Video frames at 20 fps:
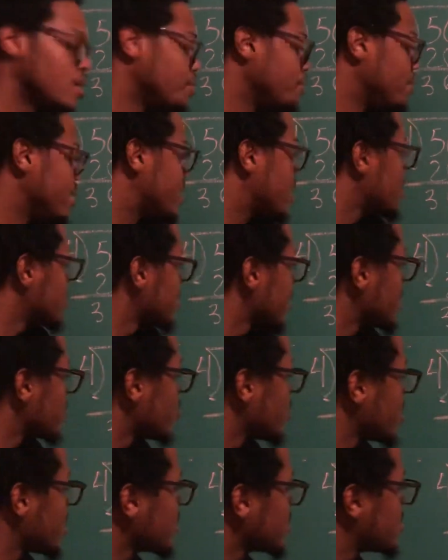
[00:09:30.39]
Because as
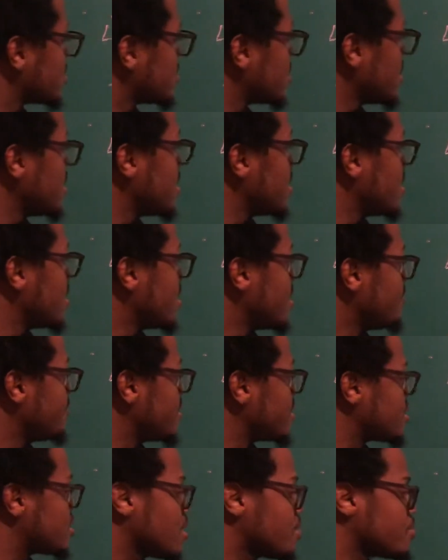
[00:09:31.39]
we can see,
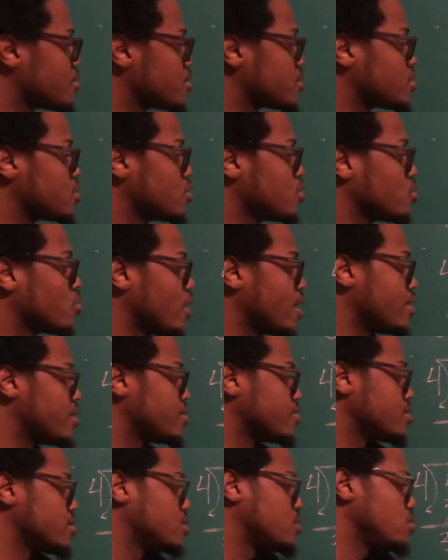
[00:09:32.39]
this number is still greater
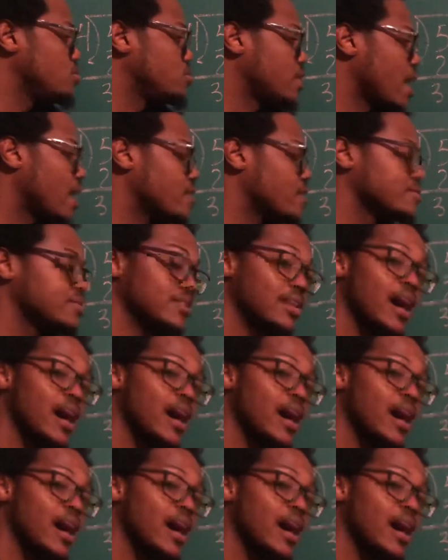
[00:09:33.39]
than 2,000.